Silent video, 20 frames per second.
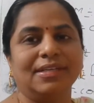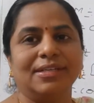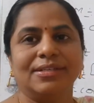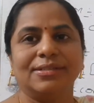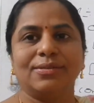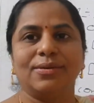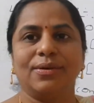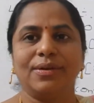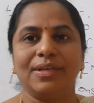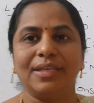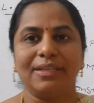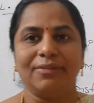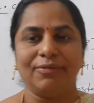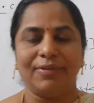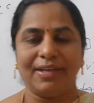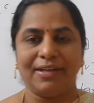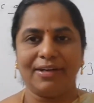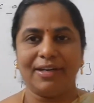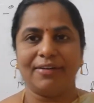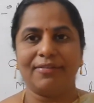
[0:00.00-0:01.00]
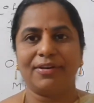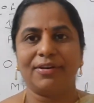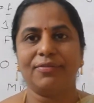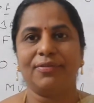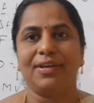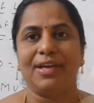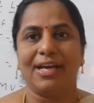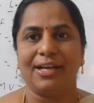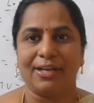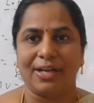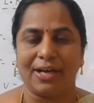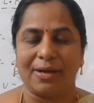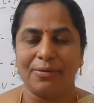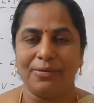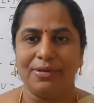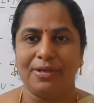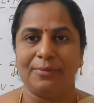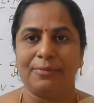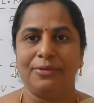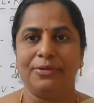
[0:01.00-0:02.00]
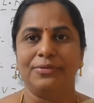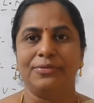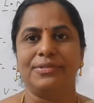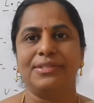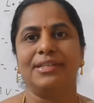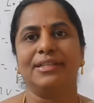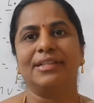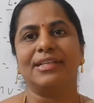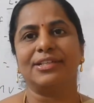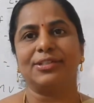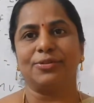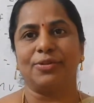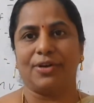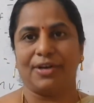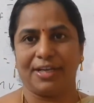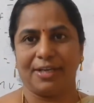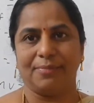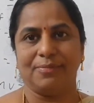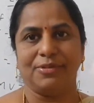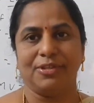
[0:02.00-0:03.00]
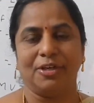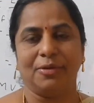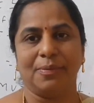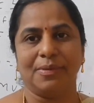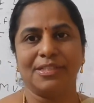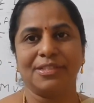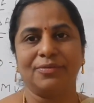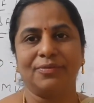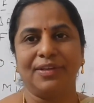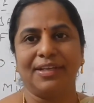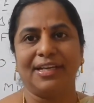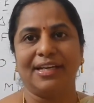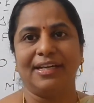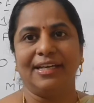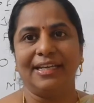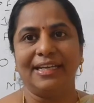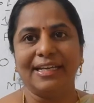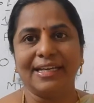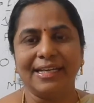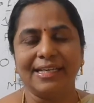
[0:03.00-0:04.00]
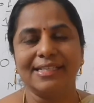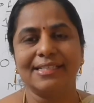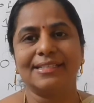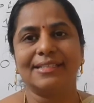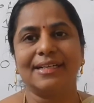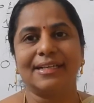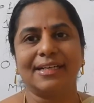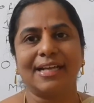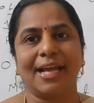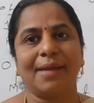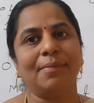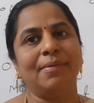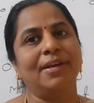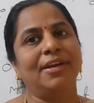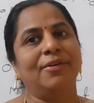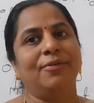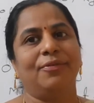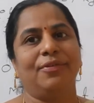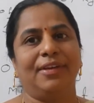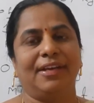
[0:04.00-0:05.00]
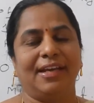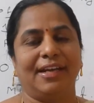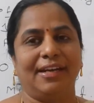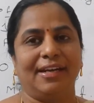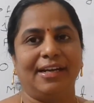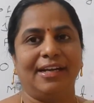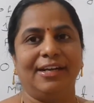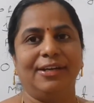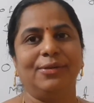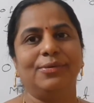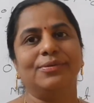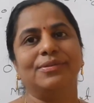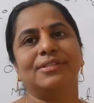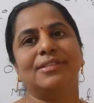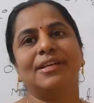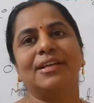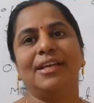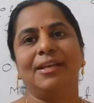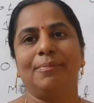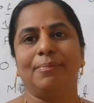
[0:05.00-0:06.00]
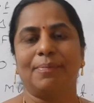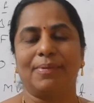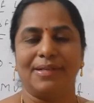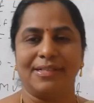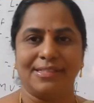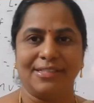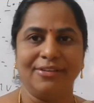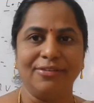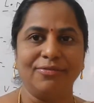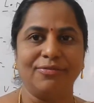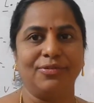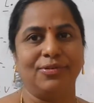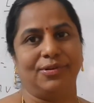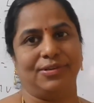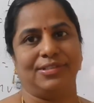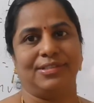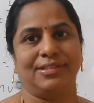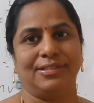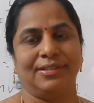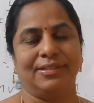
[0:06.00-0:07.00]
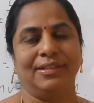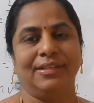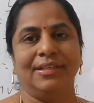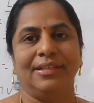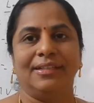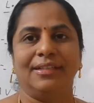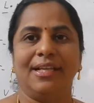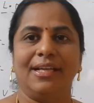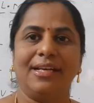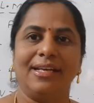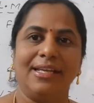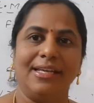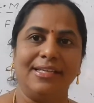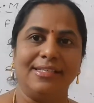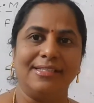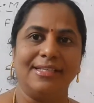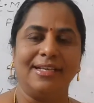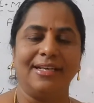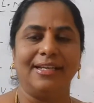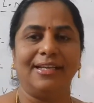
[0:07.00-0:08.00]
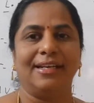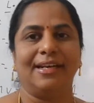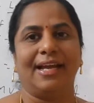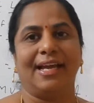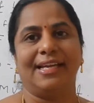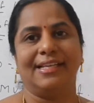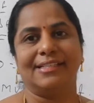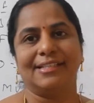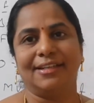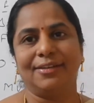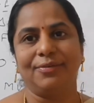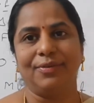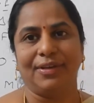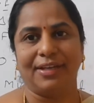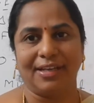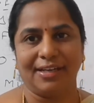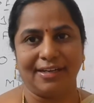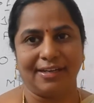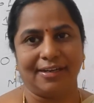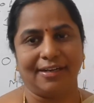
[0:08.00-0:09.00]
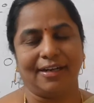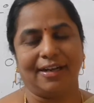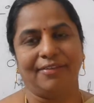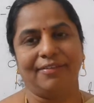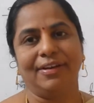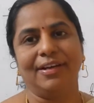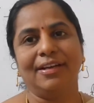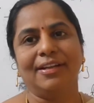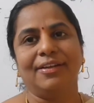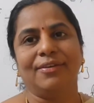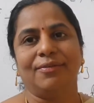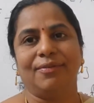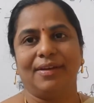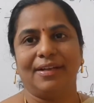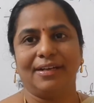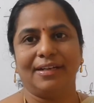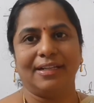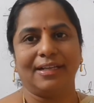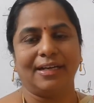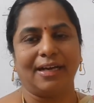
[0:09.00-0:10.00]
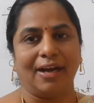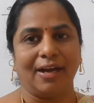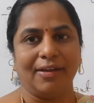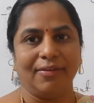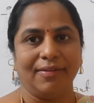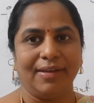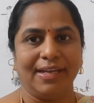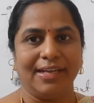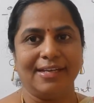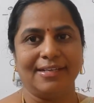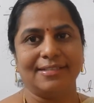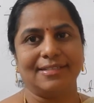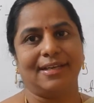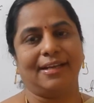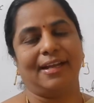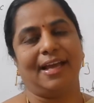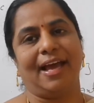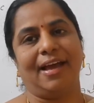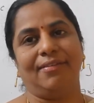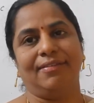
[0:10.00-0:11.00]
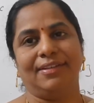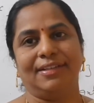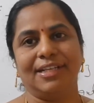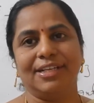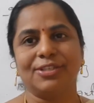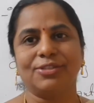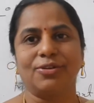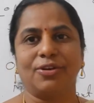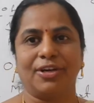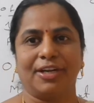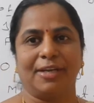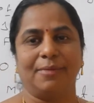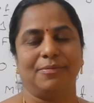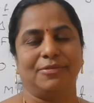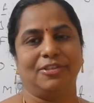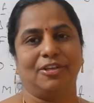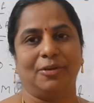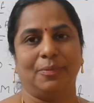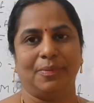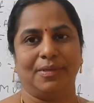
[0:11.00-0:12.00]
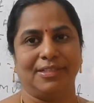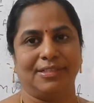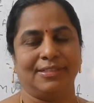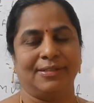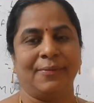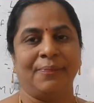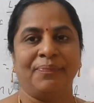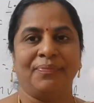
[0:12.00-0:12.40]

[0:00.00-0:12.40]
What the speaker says: So whenever we are using the shock absorbers, we can increase the time, we can reduce the impulsive force. Then easily, nicely we can travel when the vehicles are having the shock absorbers.